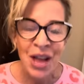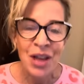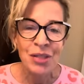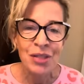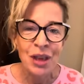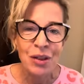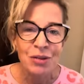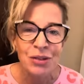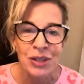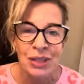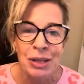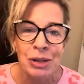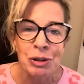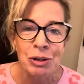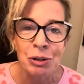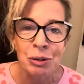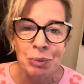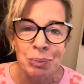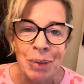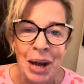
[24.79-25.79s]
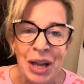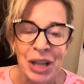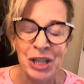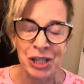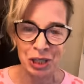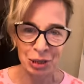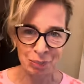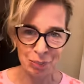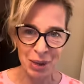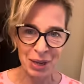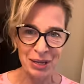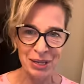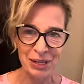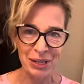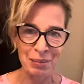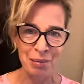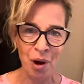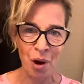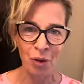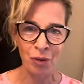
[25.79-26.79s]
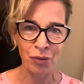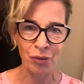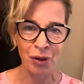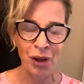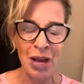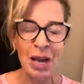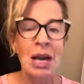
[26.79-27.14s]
They've still managed to piss them off,